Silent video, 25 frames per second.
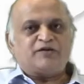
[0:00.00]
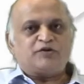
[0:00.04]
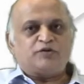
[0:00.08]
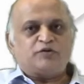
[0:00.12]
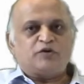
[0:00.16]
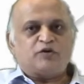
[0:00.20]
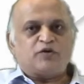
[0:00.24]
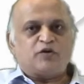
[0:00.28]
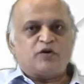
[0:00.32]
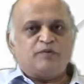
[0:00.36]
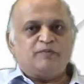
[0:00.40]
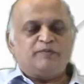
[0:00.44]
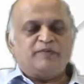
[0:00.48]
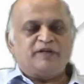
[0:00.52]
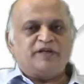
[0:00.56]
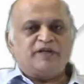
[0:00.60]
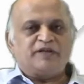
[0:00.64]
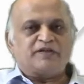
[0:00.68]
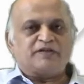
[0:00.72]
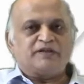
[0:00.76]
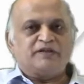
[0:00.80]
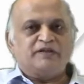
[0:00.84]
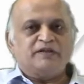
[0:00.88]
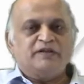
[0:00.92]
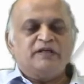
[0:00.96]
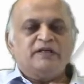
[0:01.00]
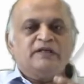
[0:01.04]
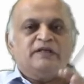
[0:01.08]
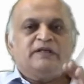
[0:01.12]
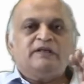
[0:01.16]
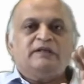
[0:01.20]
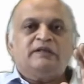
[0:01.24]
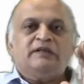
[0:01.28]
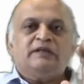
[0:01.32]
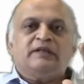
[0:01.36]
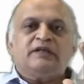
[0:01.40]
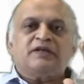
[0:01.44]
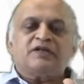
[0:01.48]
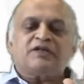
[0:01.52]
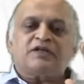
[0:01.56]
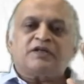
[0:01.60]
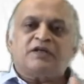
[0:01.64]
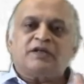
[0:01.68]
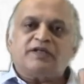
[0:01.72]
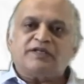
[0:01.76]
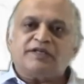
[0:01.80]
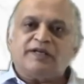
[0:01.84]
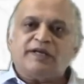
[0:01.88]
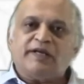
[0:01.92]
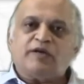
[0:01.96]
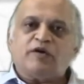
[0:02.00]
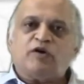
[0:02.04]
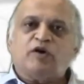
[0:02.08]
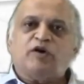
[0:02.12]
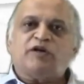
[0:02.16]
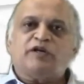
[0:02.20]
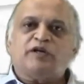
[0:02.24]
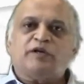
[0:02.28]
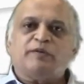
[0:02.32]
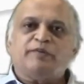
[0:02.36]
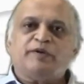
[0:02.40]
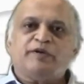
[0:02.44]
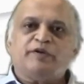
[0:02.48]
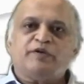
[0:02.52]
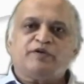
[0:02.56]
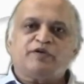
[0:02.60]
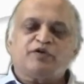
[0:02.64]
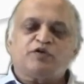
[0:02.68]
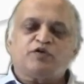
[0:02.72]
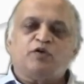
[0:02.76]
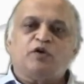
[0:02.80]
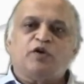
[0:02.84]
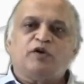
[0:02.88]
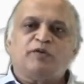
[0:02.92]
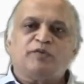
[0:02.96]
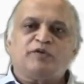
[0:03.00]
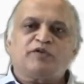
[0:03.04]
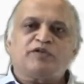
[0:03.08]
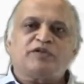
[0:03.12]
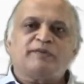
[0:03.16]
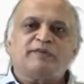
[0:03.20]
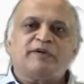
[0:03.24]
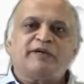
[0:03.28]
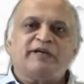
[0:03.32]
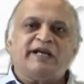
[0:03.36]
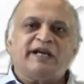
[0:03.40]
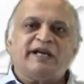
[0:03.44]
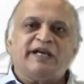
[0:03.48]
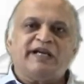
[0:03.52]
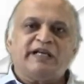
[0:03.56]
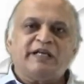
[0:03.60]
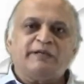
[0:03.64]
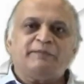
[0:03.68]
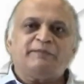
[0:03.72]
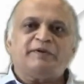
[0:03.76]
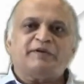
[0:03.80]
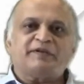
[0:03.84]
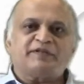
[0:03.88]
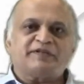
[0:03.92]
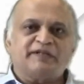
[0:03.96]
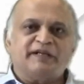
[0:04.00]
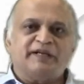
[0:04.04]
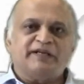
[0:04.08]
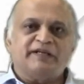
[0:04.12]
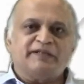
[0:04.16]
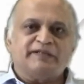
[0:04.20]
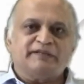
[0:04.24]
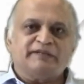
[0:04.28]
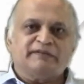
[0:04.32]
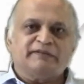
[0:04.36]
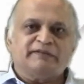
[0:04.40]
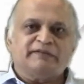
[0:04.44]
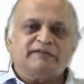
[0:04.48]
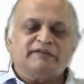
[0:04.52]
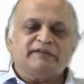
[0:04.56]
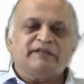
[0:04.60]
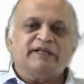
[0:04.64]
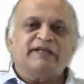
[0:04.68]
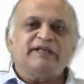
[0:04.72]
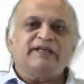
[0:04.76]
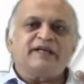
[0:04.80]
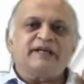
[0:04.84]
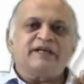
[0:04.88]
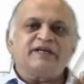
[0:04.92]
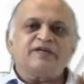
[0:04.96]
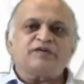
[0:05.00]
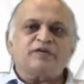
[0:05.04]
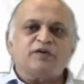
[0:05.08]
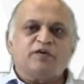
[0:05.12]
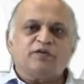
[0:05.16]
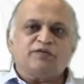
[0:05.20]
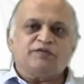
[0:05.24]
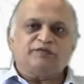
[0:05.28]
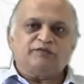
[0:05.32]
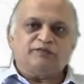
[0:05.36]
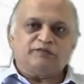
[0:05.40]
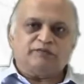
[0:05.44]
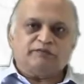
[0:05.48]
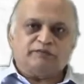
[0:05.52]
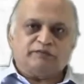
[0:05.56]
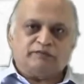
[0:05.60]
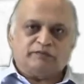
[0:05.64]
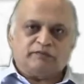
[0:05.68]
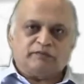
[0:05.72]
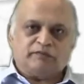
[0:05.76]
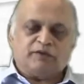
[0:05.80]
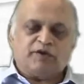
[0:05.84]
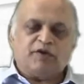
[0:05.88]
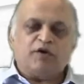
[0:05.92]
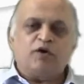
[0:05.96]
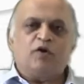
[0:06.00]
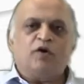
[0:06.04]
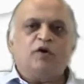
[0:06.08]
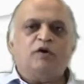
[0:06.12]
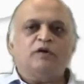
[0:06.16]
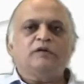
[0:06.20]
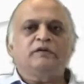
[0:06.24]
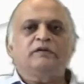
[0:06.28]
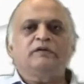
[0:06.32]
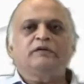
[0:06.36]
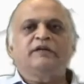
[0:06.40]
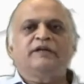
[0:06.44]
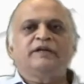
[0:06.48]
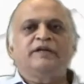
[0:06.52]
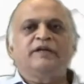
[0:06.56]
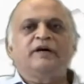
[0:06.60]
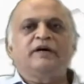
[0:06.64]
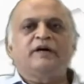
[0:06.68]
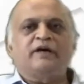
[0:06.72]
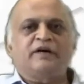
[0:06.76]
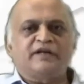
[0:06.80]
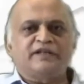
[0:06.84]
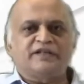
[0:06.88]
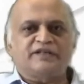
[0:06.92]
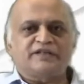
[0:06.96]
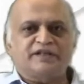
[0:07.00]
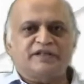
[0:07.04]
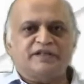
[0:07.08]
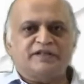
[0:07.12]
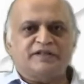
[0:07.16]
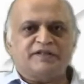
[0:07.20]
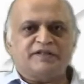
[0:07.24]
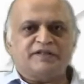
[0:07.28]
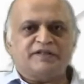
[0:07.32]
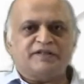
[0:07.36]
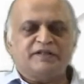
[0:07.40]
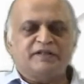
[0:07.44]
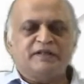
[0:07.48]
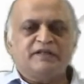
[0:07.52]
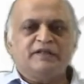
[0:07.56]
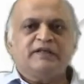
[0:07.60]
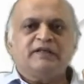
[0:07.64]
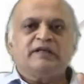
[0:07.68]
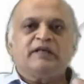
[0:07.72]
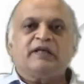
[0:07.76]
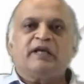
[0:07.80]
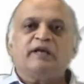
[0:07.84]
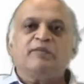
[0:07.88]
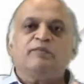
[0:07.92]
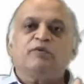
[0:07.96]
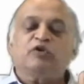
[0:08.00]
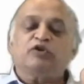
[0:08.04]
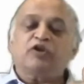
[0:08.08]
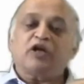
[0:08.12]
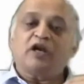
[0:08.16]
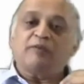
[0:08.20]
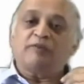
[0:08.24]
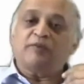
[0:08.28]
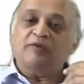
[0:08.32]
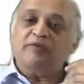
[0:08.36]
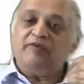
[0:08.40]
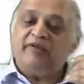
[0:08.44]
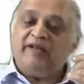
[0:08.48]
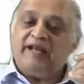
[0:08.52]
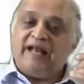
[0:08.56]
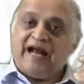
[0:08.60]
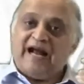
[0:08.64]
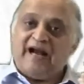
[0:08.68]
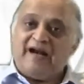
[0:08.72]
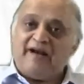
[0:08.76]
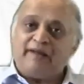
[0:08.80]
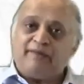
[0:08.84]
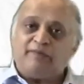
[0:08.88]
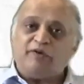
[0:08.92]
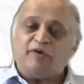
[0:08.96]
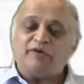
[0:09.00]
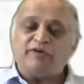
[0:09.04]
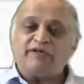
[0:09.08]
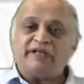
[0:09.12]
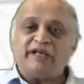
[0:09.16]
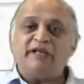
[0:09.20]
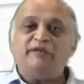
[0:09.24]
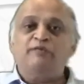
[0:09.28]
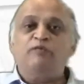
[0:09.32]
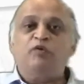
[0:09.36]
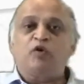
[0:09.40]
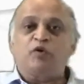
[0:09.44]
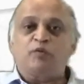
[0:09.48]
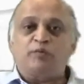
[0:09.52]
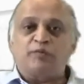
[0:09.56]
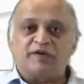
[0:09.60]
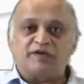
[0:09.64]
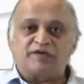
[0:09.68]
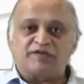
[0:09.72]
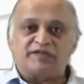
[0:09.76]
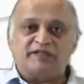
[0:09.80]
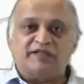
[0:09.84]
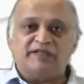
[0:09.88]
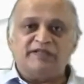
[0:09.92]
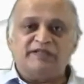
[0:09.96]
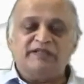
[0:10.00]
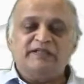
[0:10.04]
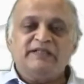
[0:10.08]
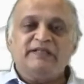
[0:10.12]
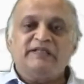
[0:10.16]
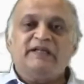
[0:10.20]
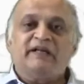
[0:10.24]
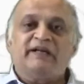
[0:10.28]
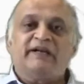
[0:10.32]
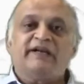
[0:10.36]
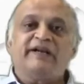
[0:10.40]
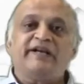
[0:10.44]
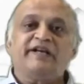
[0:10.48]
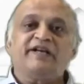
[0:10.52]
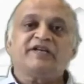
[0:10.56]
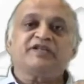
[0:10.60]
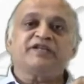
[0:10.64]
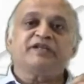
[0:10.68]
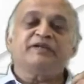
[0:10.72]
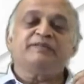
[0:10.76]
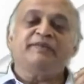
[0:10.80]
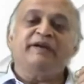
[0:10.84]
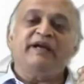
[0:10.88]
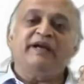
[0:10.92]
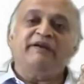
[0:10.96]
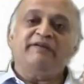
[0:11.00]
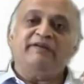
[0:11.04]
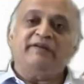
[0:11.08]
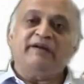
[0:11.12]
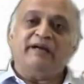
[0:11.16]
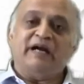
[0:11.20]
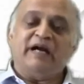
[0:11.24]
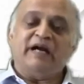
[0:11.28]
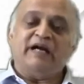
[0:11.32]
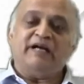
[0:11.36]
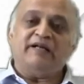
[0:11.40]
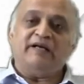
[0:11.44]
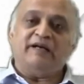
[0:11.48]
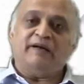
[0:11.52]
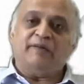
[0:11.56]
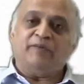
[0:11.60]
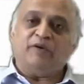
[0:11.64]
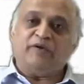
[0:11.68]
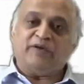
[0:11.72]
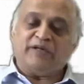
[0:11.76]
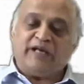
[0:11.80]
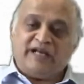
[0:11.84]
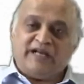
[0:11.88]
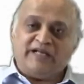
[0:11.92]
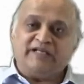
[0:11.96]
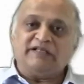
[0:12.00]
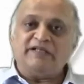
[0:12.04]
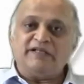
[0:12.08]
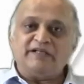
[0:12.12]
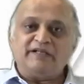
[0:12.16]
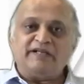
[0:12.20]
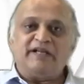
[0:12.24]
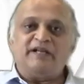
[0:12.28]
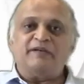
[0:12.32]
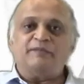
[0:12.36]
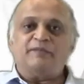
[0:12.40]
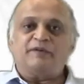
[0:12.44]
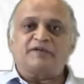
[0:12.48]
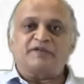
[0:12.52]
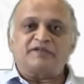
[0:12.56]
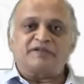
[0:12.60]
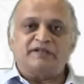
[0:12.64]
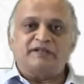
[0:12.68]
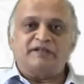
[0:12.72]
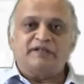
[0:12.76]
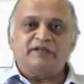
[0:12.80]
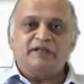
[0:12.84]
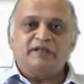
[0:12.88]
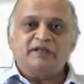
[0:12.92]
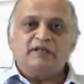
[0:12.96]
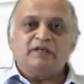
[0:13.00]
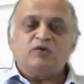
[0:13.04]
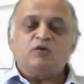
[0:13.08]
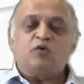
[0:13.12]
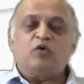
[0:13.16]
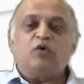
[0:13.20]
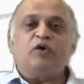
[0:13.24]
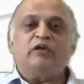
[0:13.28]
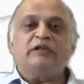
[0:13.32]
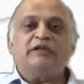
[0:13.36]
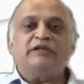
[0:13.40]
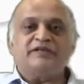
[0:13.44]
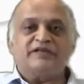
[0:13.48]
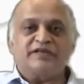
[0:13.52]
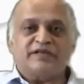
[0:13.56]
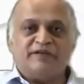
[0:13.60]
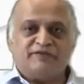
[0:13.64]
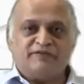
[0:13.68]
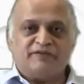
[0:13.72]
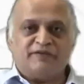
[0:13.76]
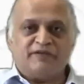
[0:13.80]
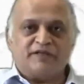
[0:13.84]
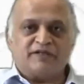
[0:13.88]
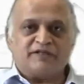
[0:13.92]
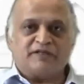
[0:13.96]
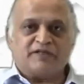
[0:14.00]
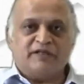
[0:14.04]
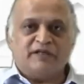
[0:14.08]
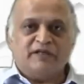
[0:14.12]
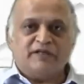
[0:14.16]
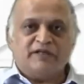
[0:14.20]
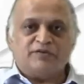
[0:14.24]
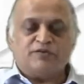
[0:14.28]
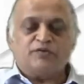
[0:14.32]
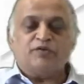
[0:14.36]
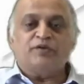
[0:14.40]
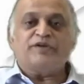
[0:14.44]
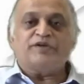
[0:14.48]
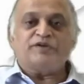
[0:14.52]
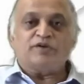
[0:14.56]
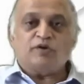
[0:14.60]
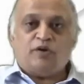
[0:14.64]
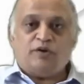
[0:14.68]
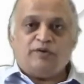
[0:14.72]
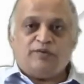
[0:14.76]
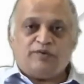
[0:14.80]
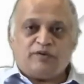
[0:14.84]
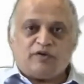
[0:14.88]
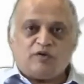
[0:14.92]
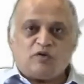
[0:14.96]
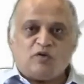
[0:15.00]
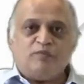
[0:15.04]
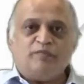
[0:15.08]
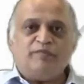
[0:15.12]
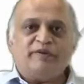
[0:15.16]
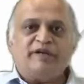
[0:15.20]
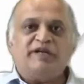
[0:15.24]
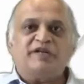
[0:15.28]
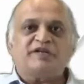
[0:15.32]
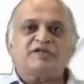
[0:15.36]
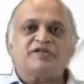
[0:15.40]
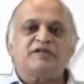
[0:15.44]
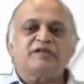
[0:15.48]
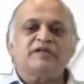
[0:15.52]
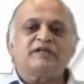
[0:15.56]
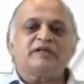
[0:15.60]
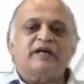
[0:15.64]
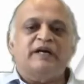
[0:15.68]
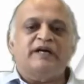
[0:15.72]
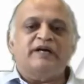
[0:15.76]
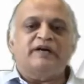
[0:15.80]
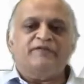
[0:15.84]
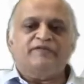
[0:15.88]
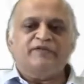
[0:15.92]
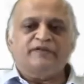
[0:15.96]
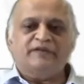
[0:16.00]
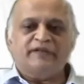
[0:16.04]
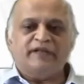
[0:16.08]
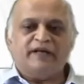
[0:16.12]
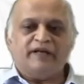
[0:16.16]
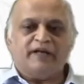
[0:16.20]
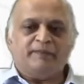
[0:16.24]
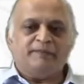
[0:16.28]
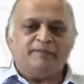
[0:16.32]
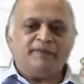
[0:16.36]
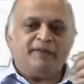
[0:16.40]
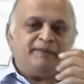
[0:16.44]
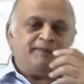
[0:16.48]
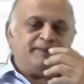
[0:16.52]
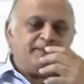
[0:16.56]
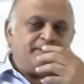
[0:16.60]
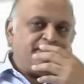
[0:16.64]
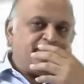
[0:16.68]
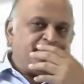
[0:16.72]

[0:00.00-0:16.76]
to the combination. Surgery contributes to almost about 80% in case of cure in early stages. Chemotherapy will add about 10 more %. Radiation may add about another 10% to all these efforts. So it's all a combination kind of a therapy.